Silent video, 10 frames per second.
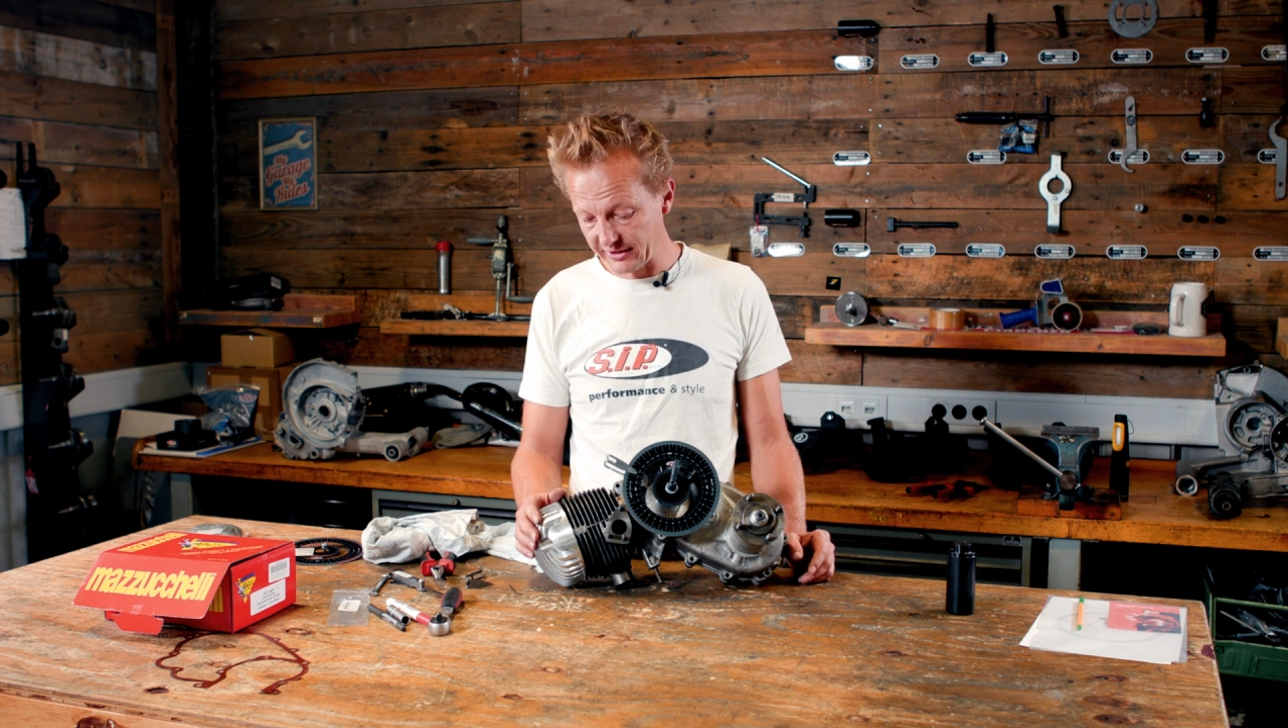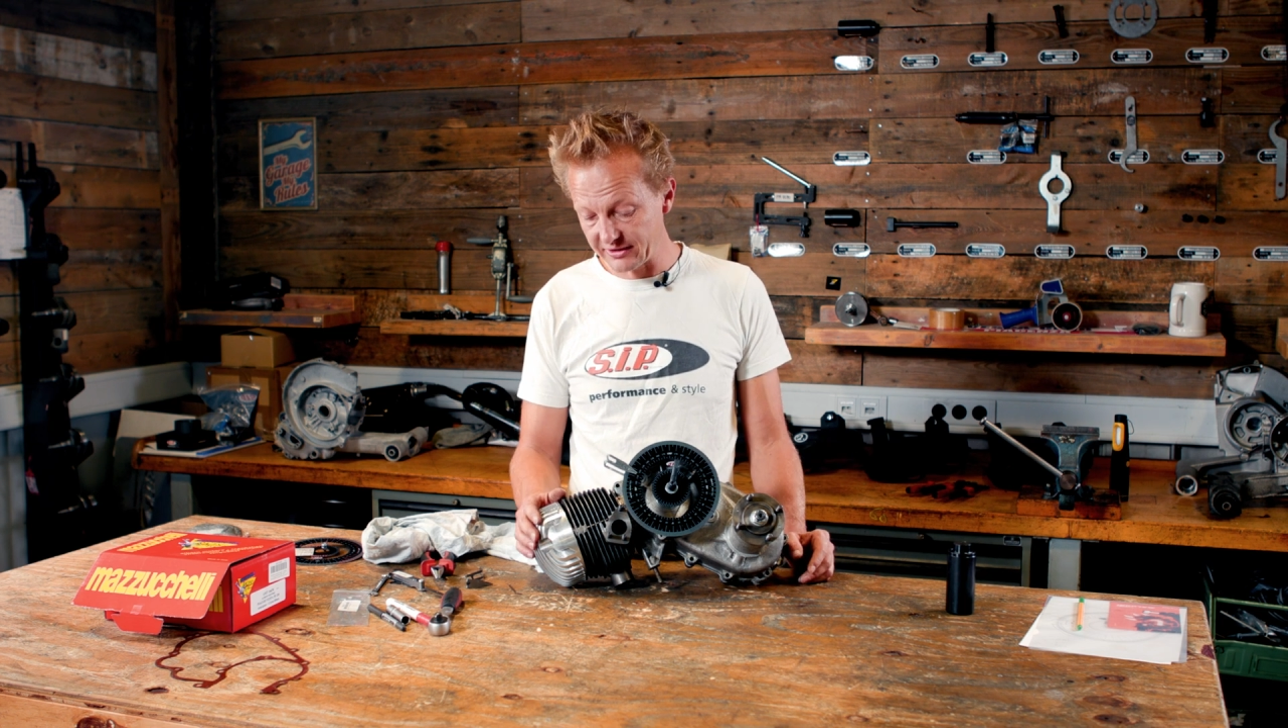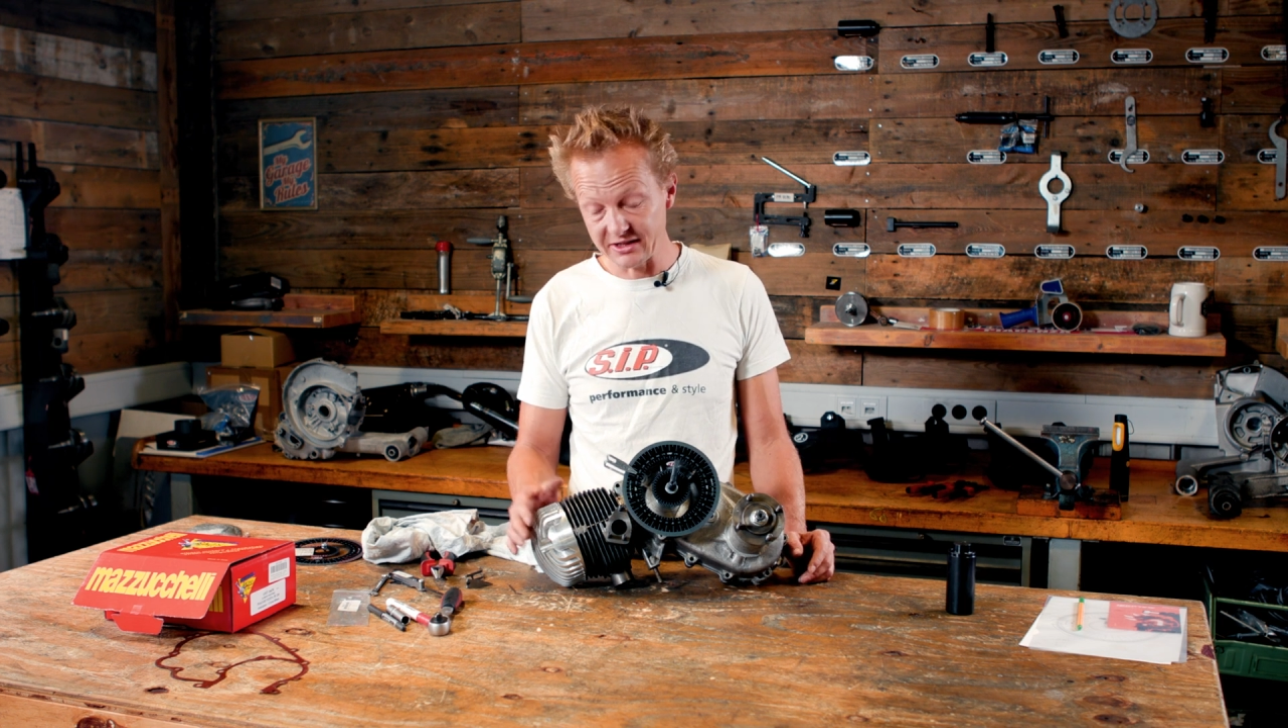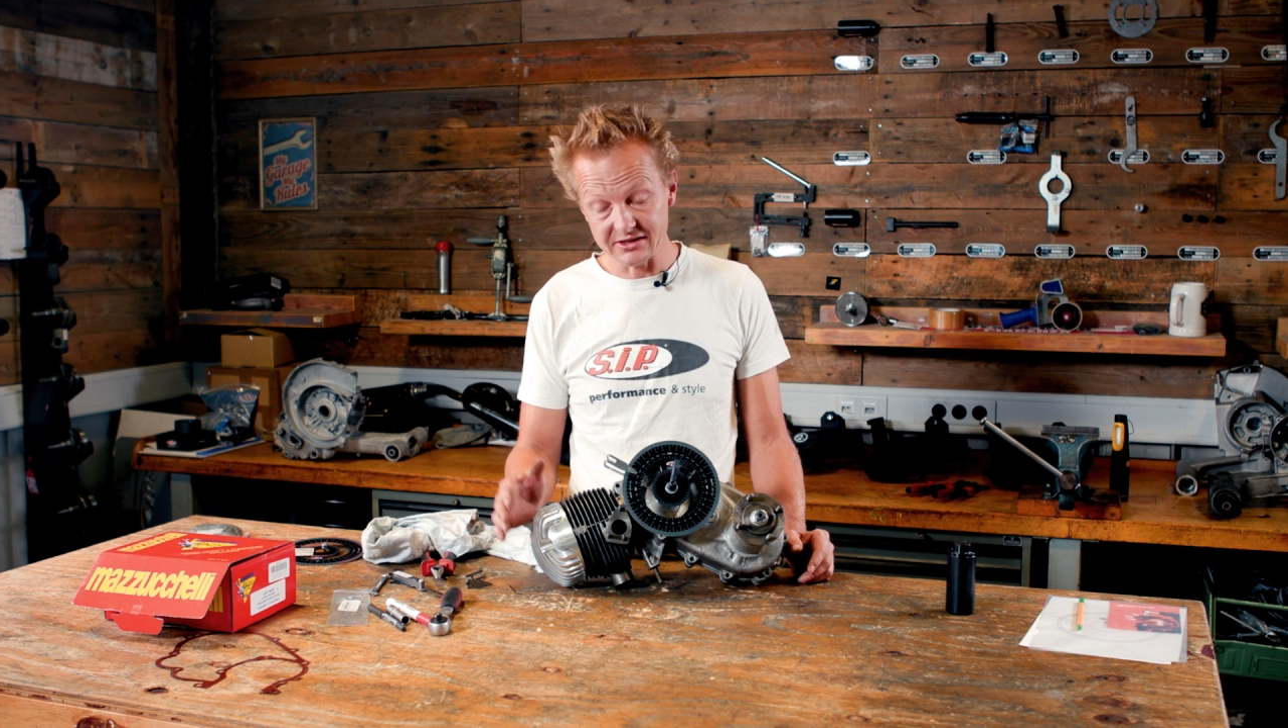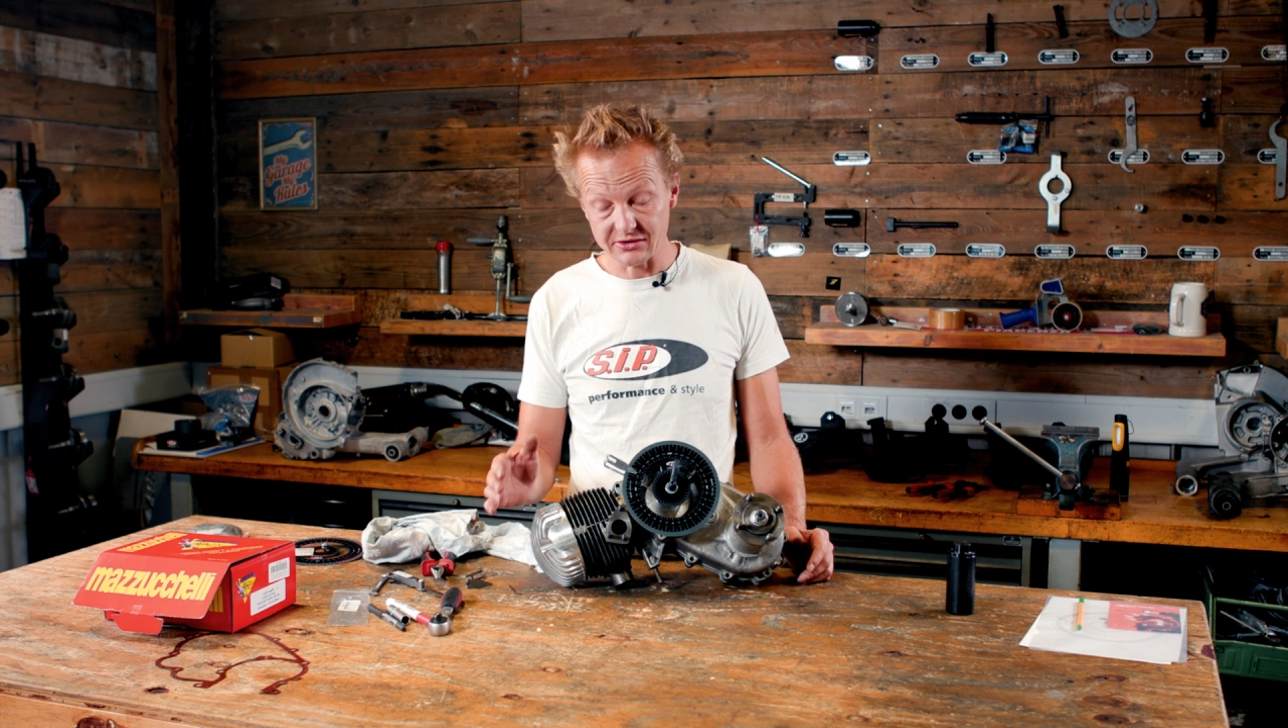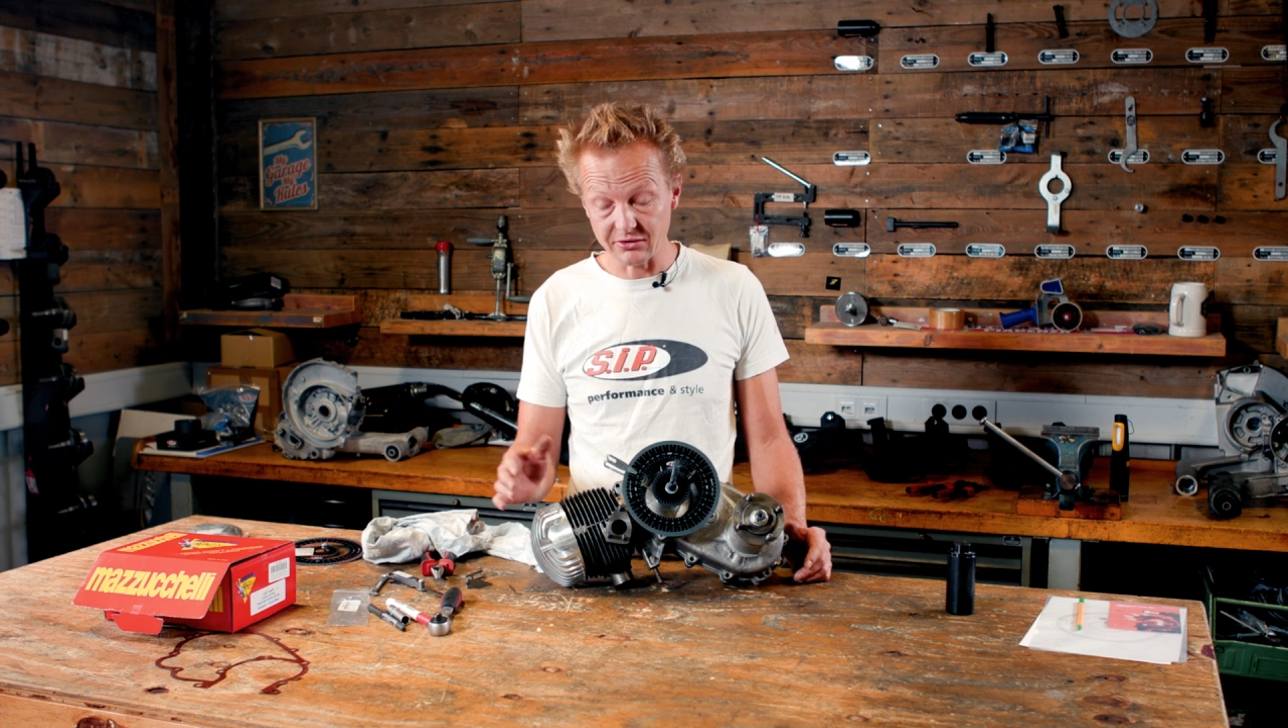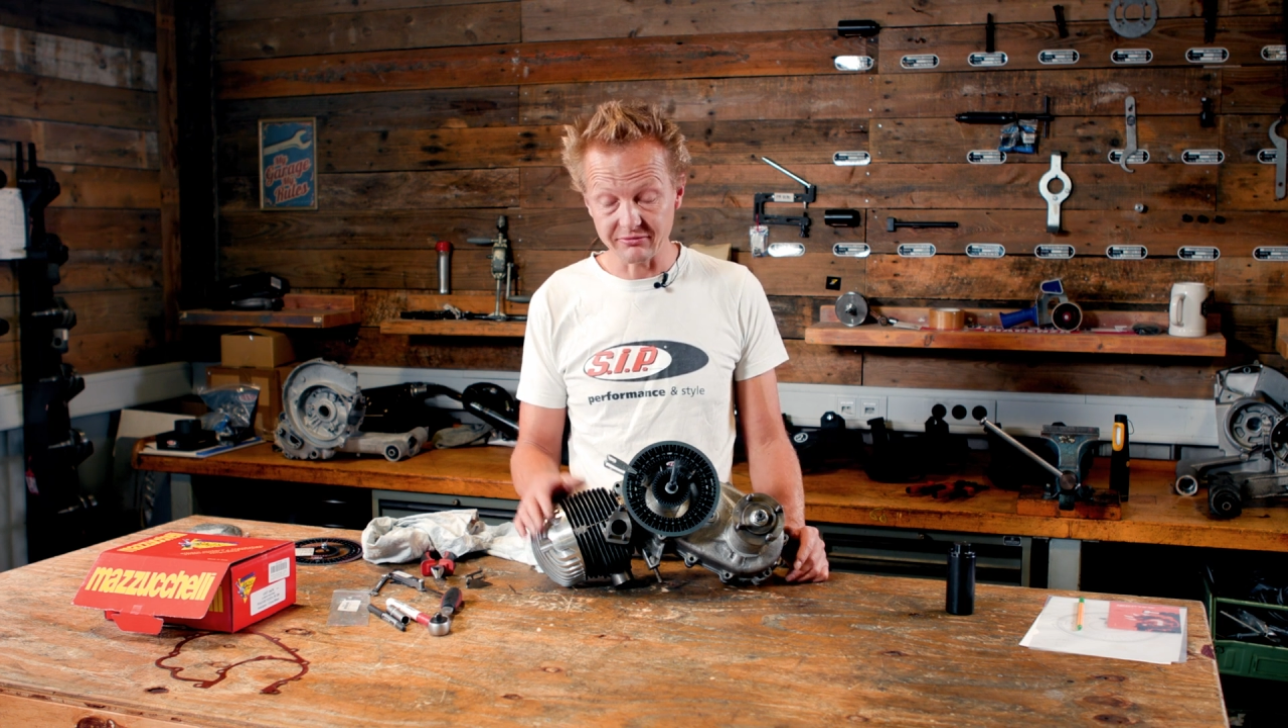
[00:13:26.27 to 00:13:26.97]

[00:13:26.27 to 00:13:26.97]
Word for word: at least